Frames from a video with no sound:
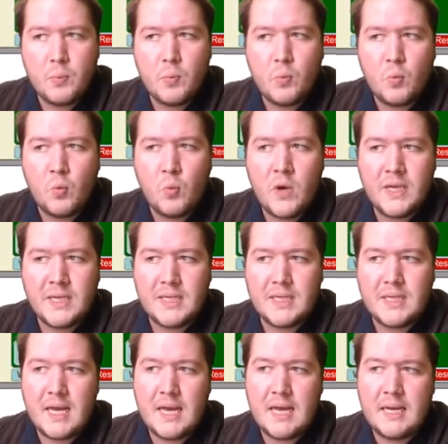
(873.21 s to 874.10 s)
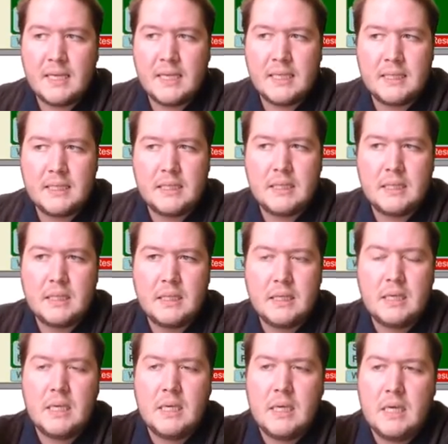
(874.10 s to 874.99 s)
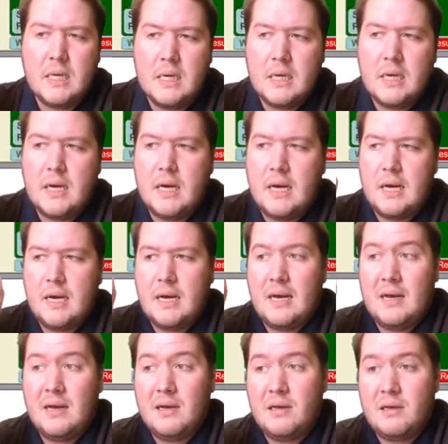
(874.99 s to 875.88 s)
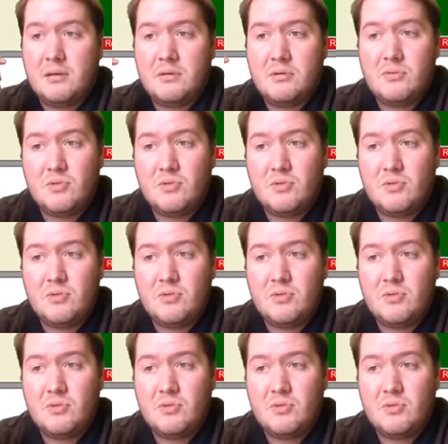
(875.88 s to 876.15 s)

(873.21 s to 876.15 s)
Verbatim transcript: West has uh,